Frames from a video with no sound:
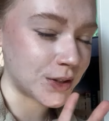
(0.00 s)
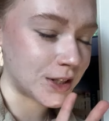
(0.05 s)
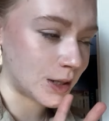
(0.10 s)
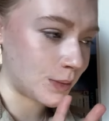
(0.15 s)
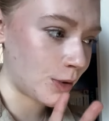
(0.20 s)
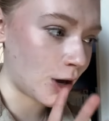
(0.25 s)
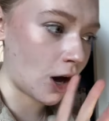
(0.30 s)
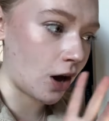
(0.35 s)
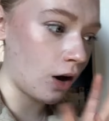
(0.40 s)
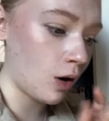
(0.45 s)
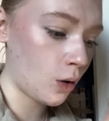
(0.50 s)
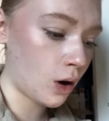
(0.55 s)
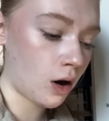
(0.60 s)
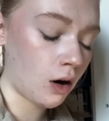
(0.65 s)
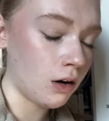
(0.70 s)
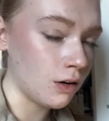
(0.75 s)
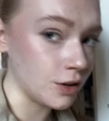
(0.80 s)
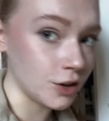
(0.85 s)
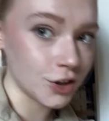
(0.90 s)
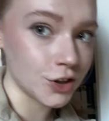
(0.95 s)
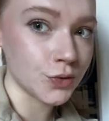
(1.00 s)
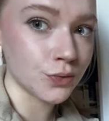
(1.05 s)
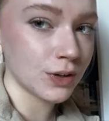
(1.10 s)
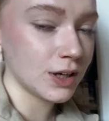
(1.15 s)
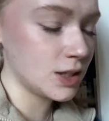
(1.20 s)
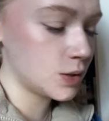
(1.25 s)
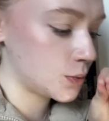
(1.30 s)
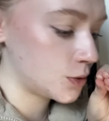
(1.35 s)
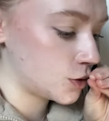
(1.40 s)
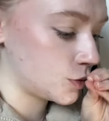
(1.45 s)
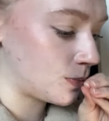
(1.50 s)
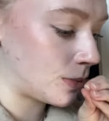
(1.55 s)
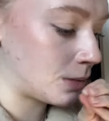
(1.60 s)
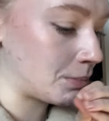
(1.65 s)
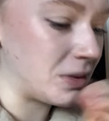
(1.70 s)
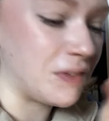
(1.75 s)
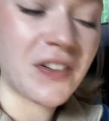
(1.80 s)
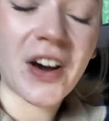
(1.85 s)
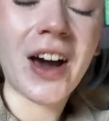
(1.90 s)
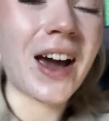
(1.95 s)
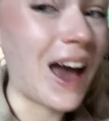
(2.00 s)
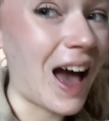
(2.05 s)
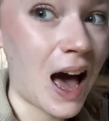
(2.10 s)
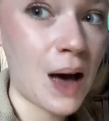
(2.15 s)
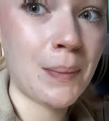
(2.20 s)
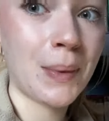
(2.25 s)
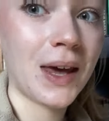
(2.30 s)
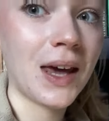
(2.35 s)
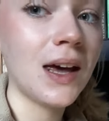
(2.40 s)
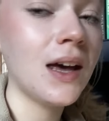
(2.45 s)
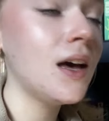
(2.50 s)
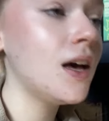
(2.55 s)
TBR on Goodreads, which made me very happy.